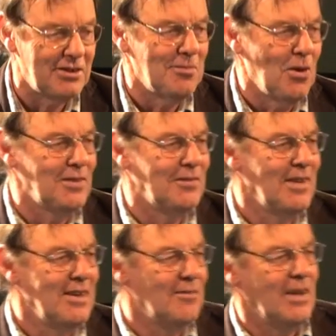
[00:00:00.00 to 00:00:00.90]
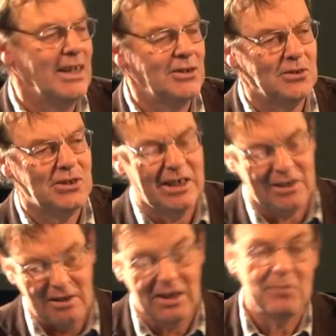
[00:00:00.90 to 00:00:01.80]
And a modern financial
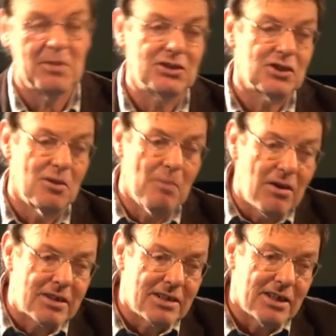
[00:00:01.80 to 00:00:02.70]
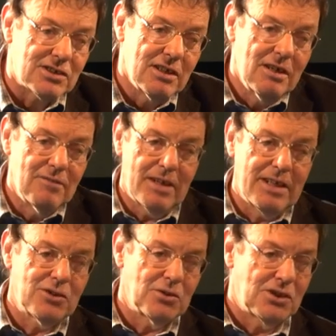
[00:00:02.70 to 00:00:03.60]
sector, and that means an Americanized
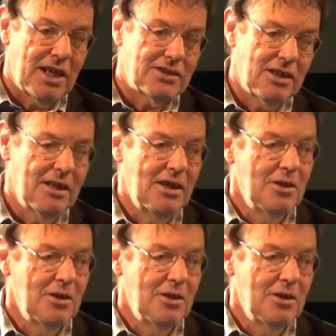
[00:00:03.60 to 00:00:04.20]
financial sector,